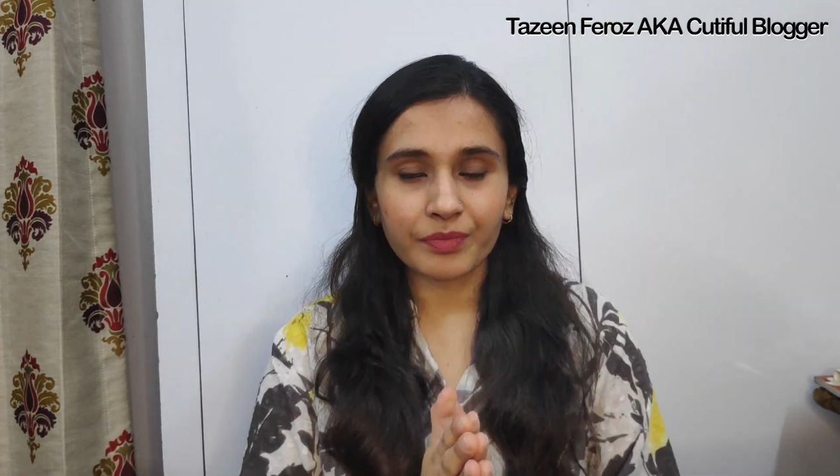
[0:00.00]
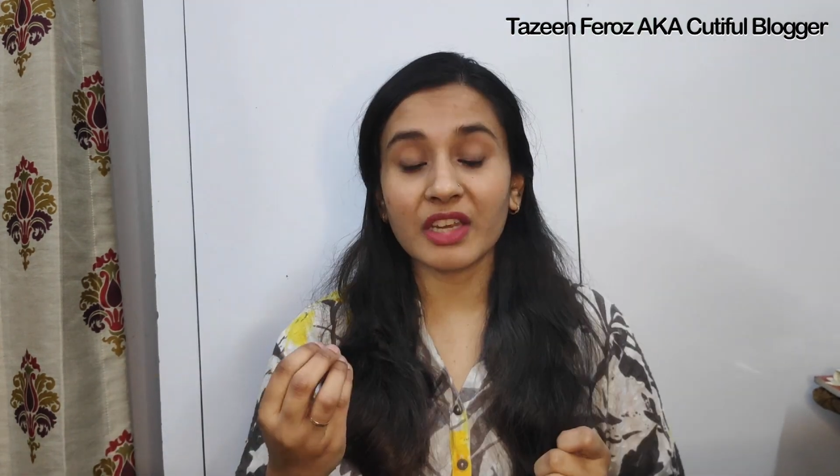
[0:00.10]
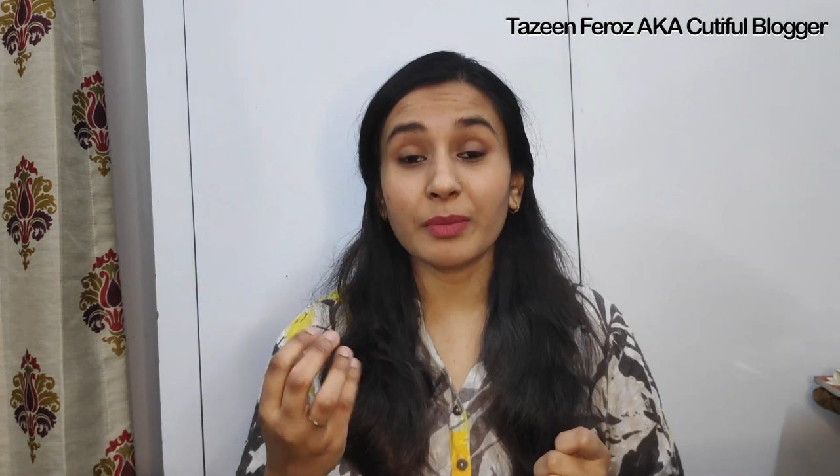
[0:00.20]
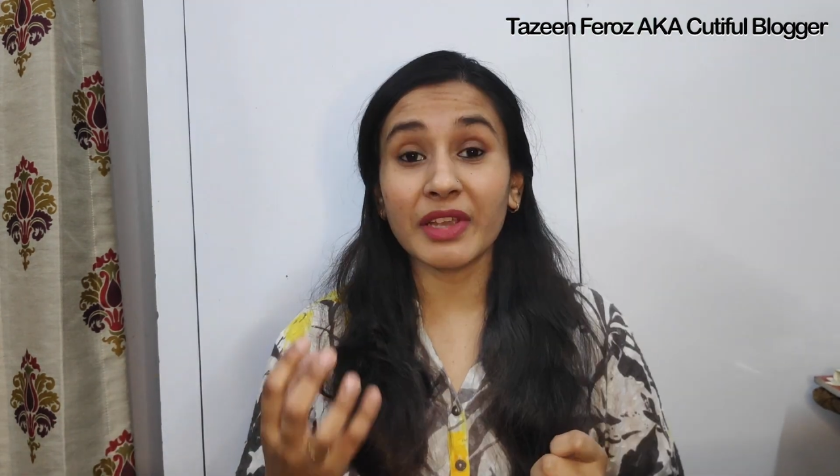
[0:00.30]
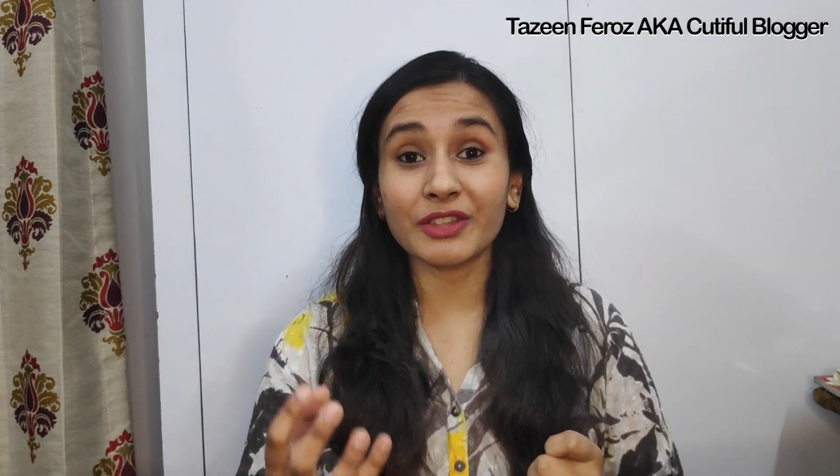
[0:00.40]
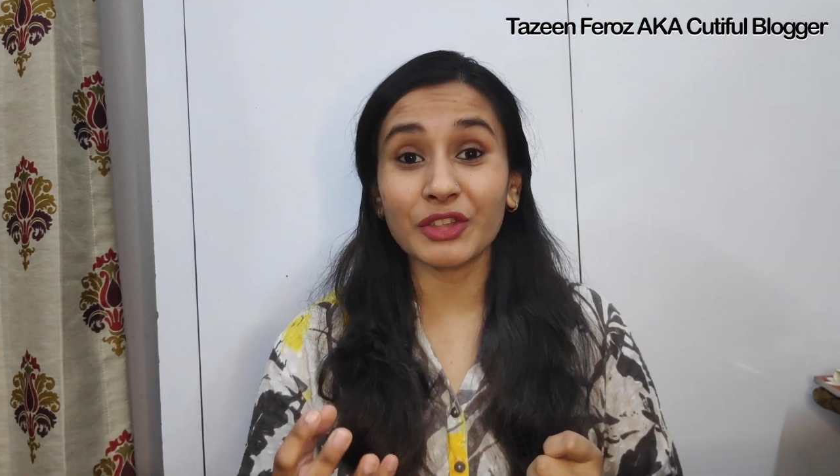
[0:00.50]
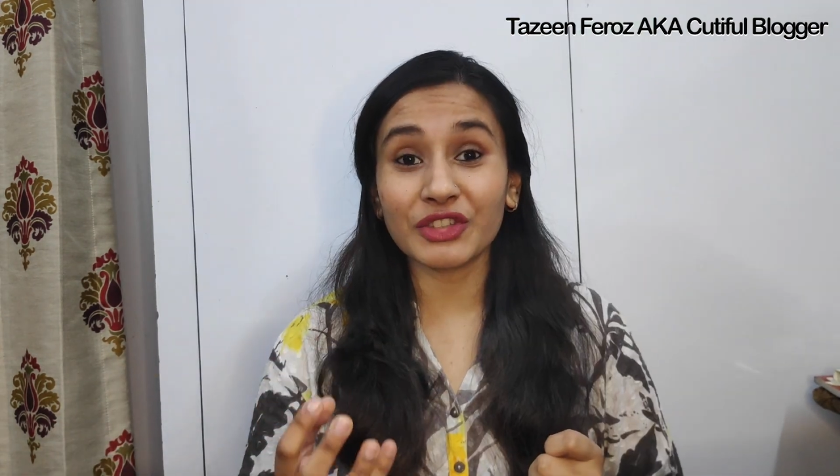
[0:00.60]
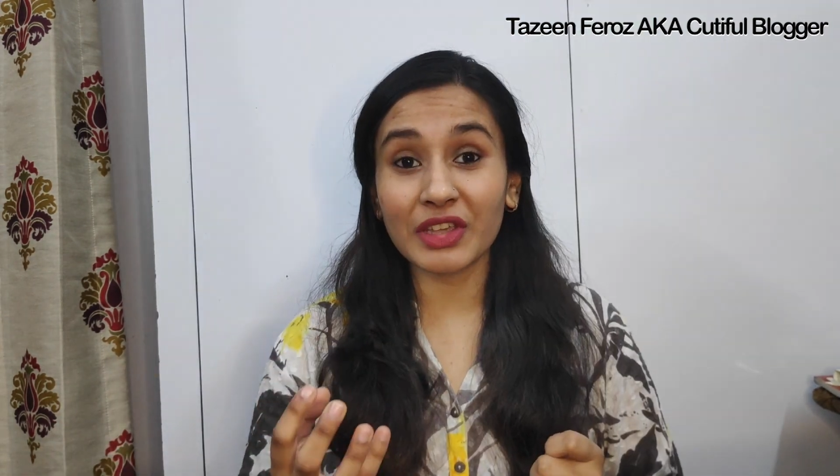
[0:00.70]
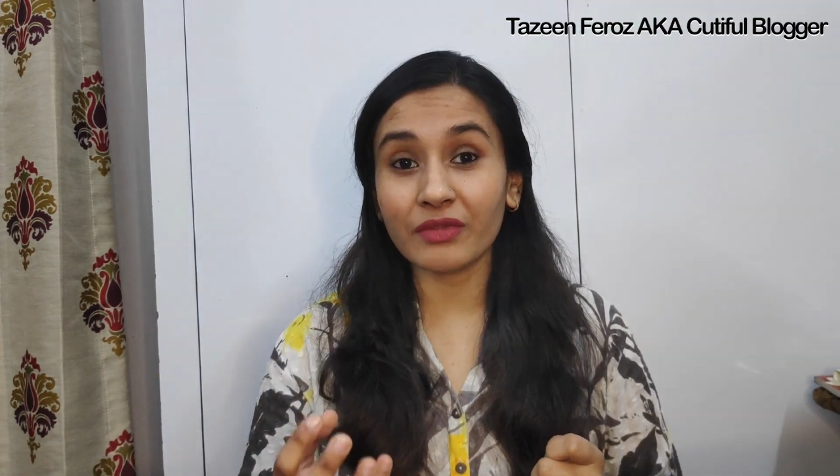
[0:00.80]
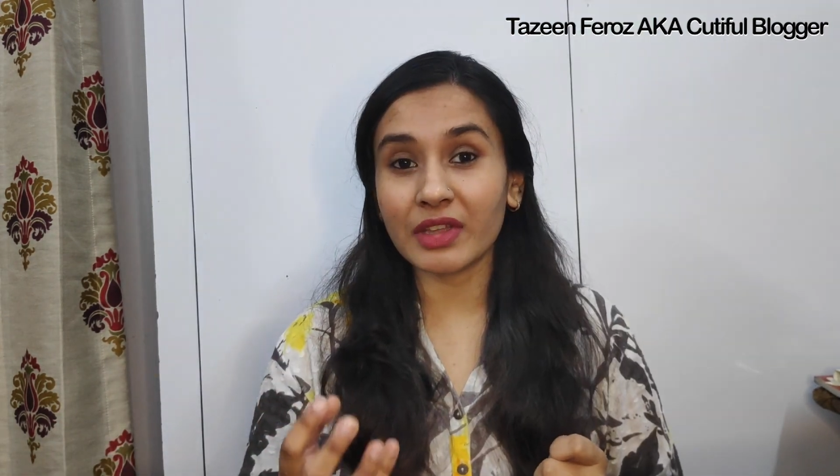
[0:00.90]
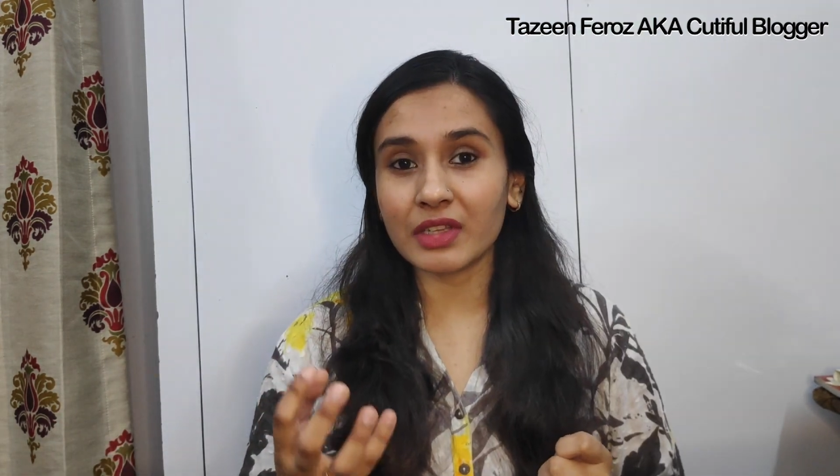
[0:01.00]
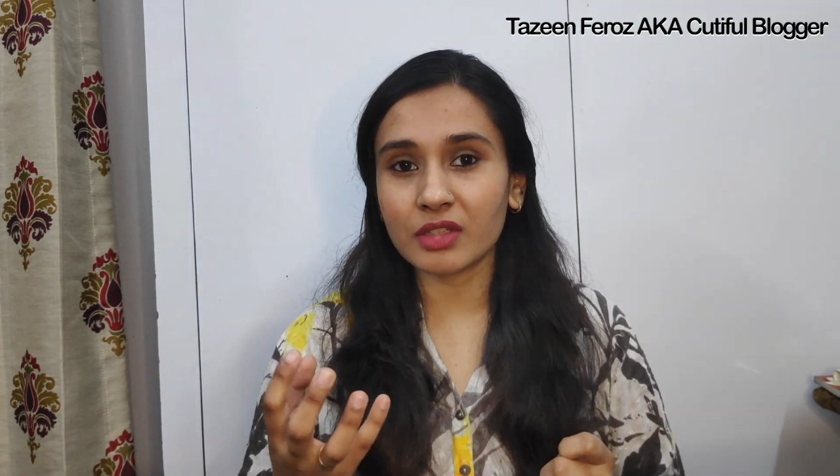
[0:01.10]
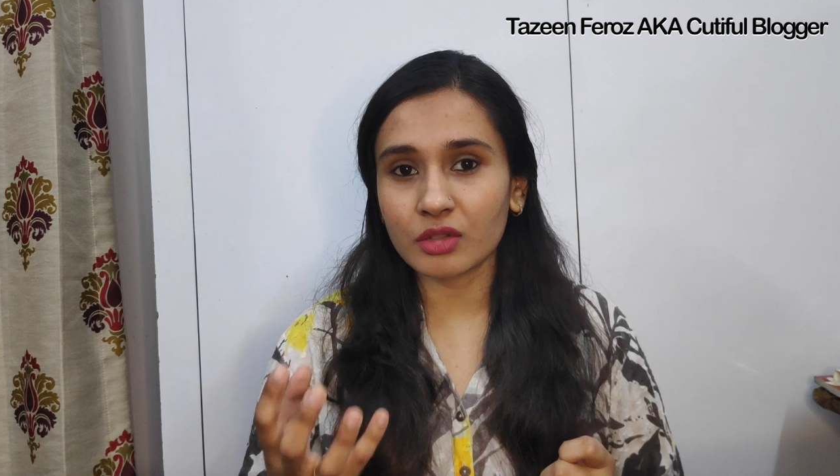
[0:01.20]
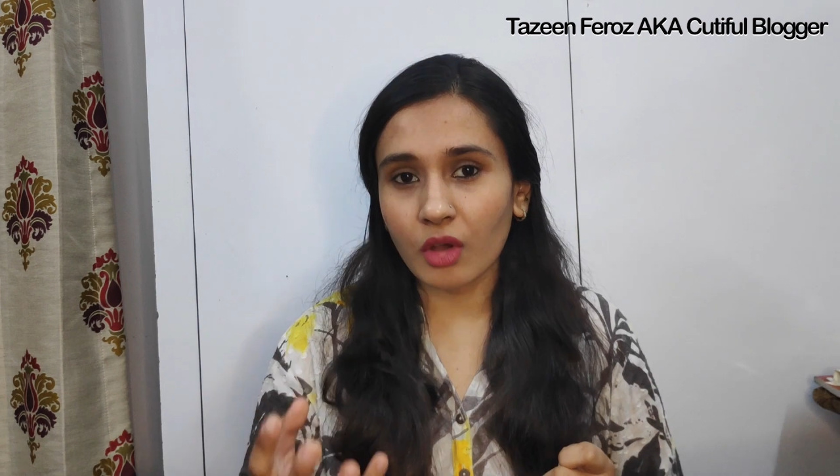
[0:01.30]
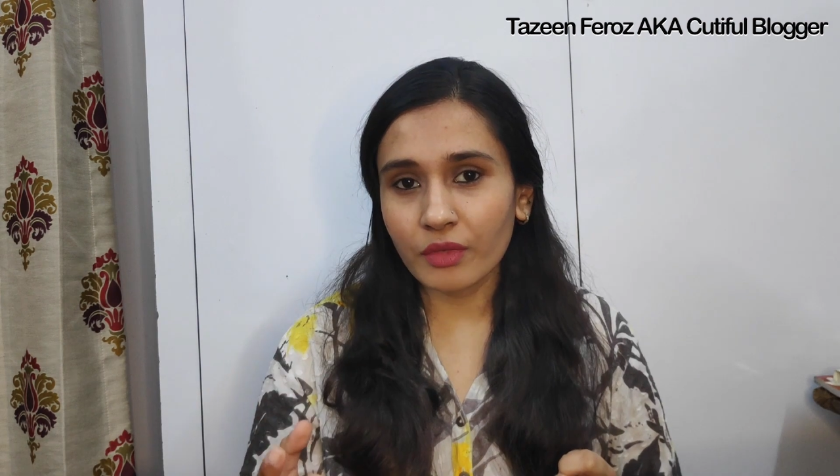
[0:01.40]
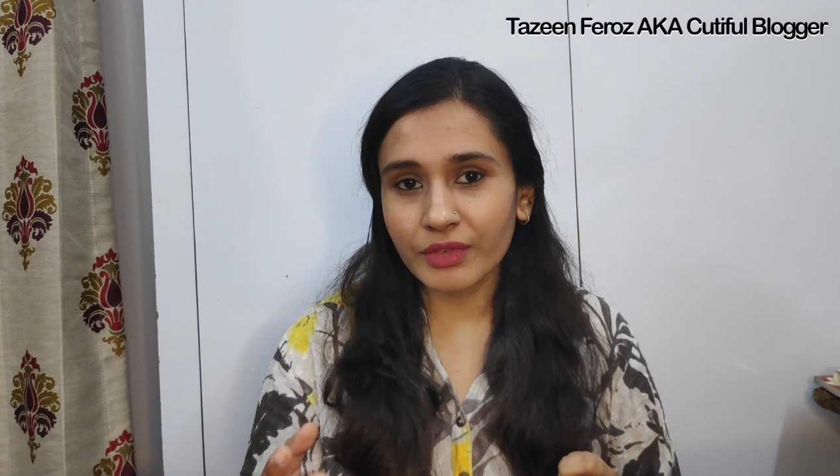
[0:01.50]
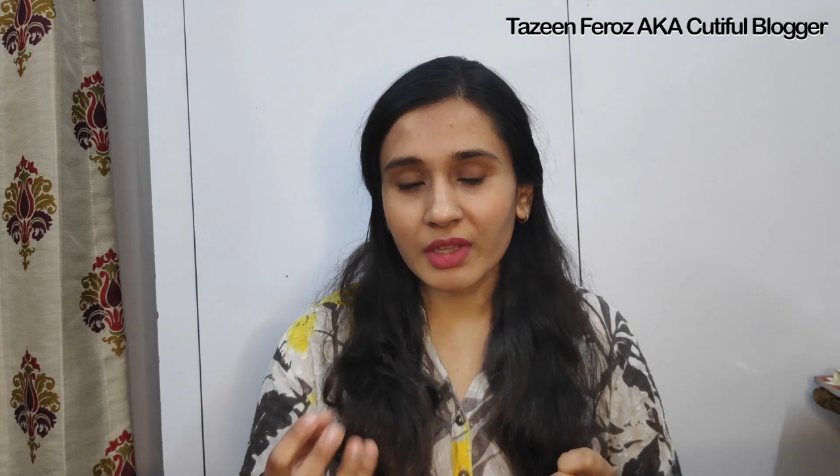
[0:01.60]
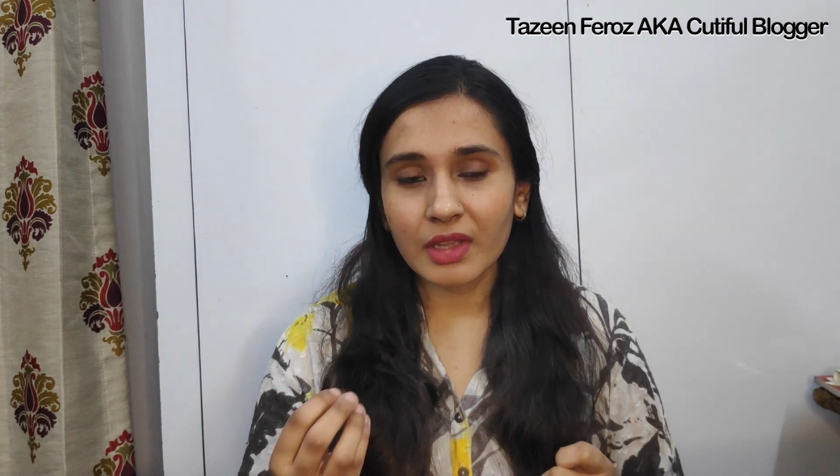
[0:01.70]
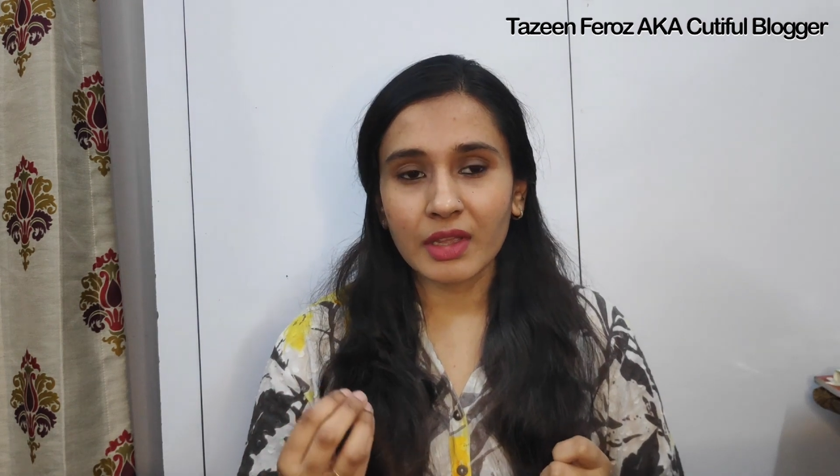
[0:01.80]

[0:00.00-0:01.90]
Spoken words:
It makes your skin very soft.